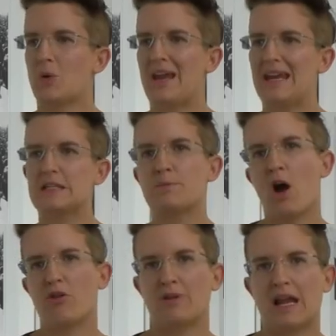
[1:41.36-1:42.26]
so it is
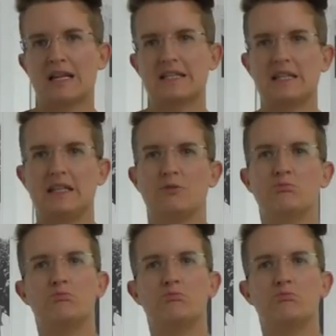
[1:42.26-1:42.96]
part reality,